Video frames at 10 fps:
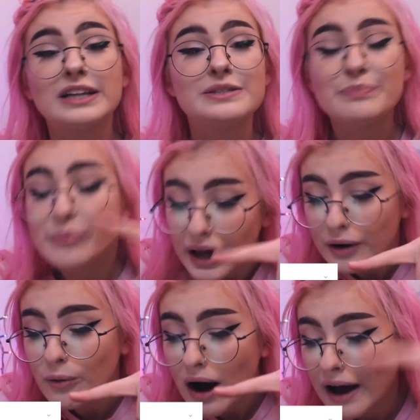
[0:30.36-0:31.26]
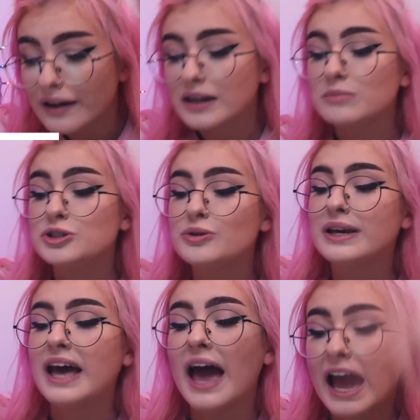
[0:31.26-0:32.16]
that it's been a while and I'm
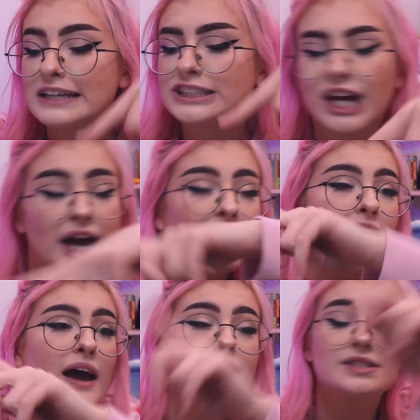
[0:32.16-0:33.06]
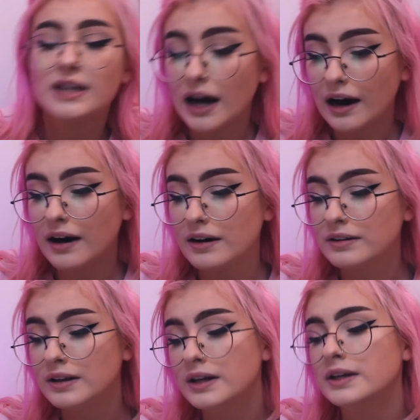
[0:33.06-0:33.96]
doing a hashtag
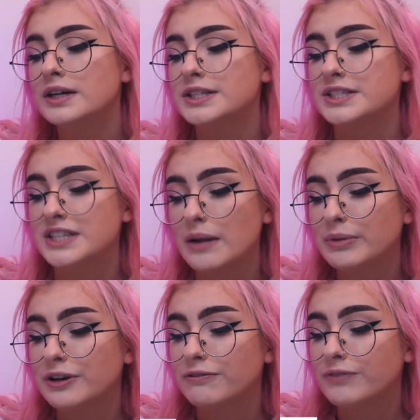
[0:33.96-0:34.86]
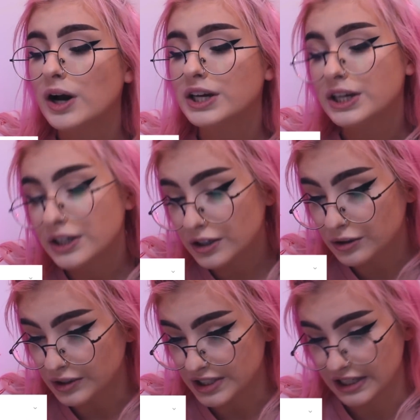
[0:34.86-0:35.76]
askcoll. So send me your funky
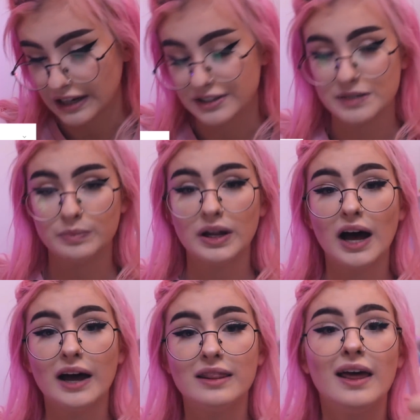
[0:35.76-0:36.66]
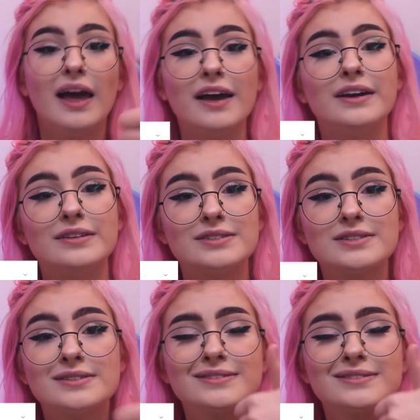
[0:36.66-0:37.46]
cues and I'll supply the A's.